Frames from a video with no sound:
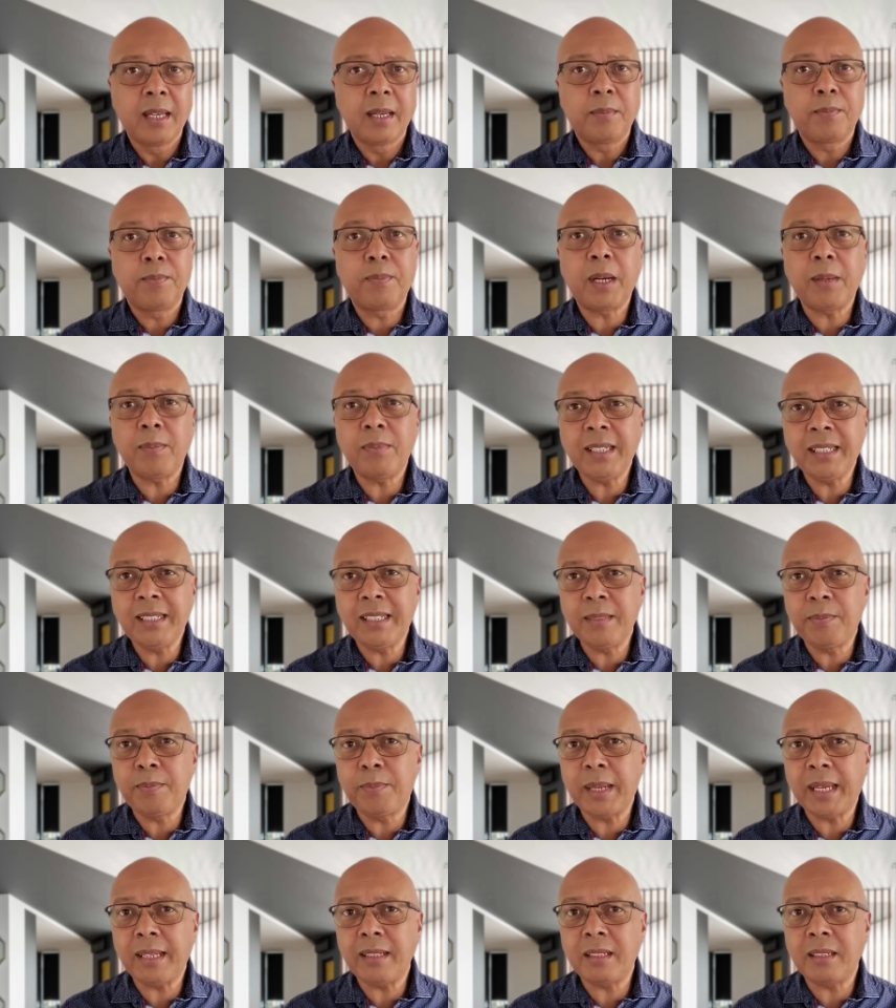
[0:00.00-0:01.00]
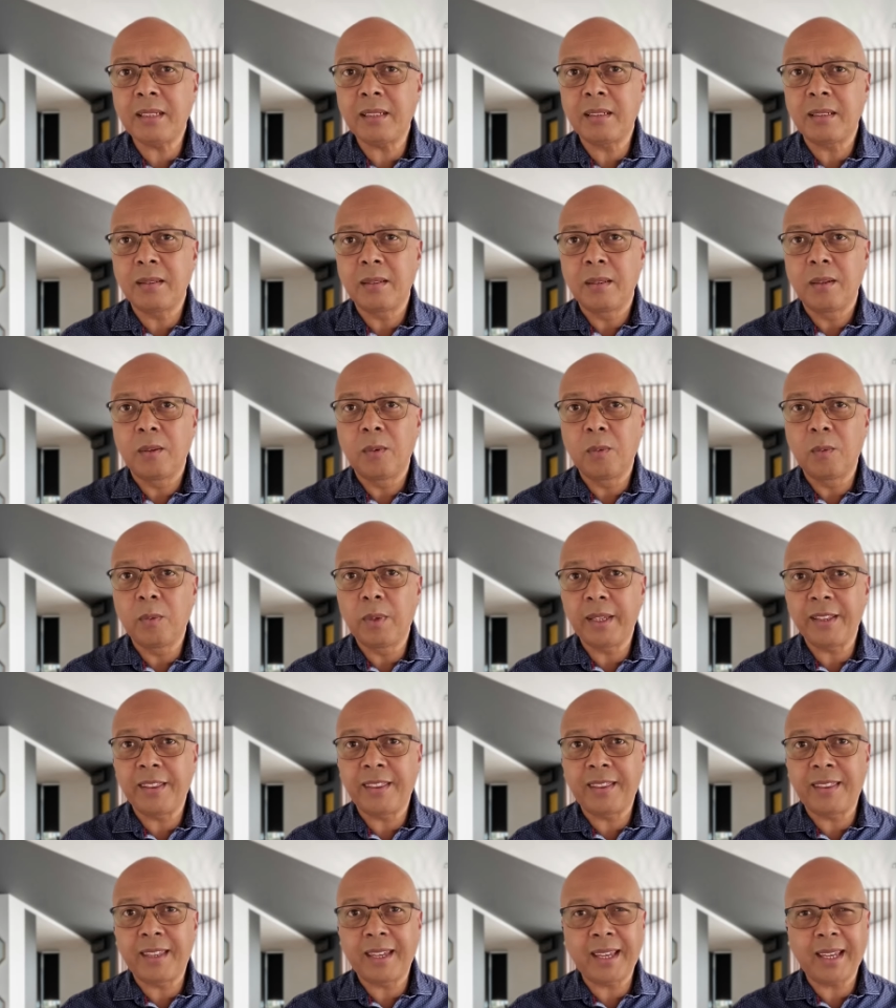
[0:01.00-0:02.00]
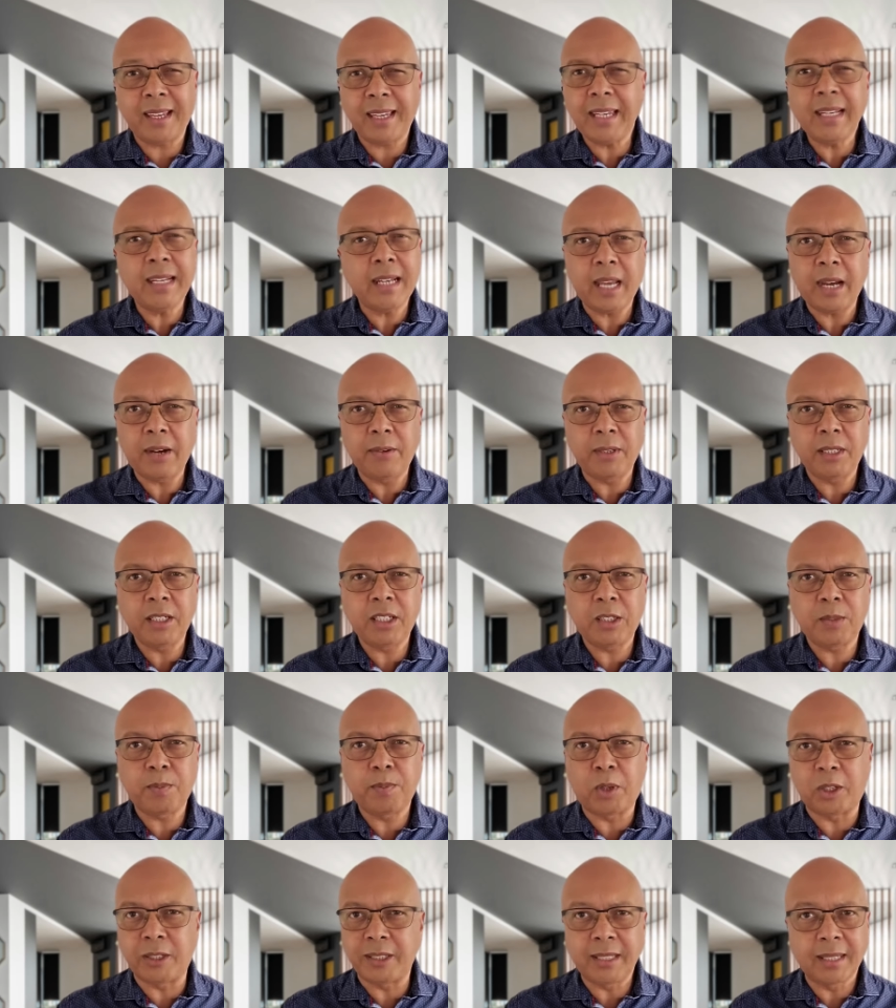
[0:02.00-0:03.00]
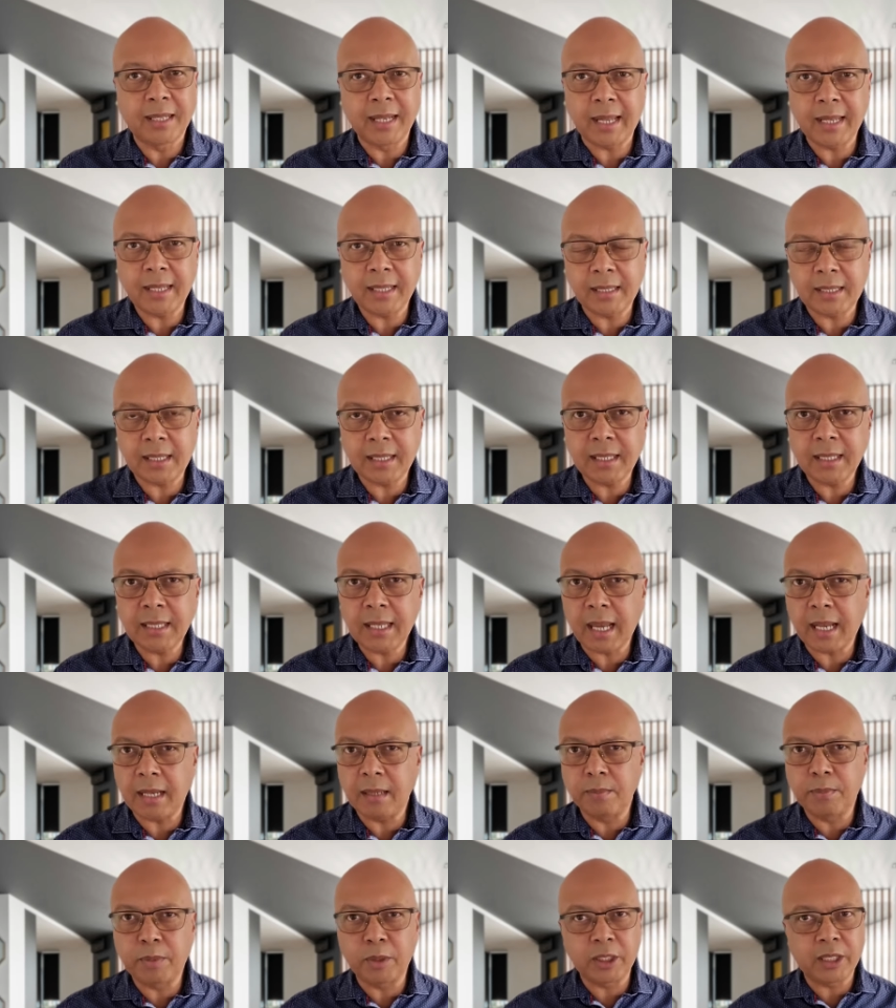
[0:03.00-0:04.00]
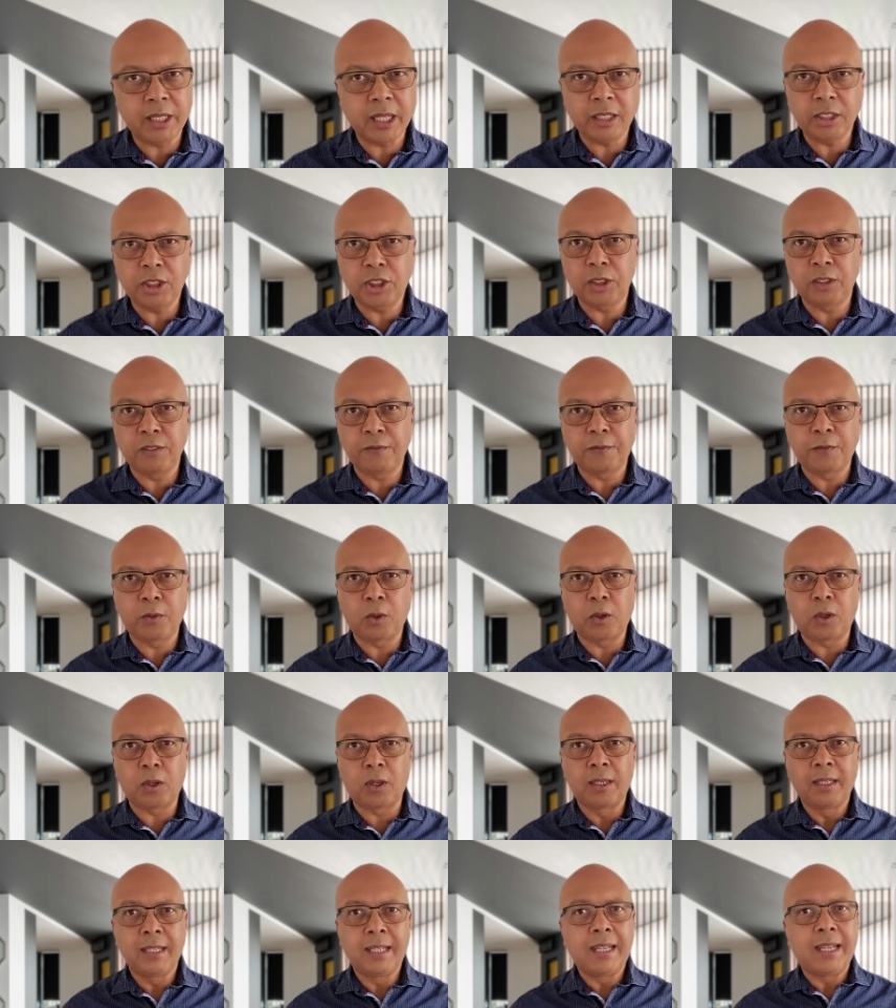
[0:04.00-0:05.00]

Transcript: Public debates, with their inherent spontaneity and potential for